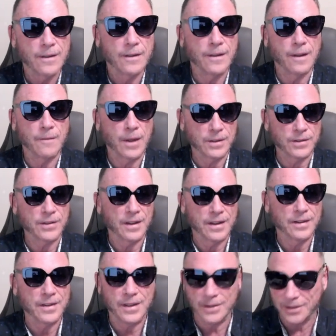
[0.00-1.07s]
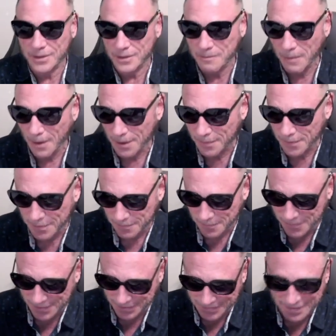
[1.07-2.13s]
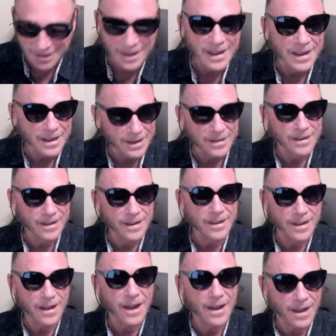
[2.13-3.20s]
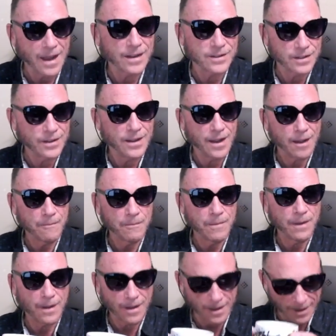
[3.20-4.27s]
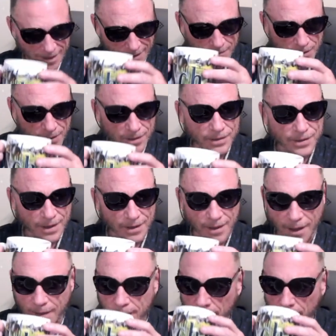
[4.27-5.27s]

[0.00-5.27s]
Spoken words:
I'm not saying this is part of it, but I actually am. I'm going to say that.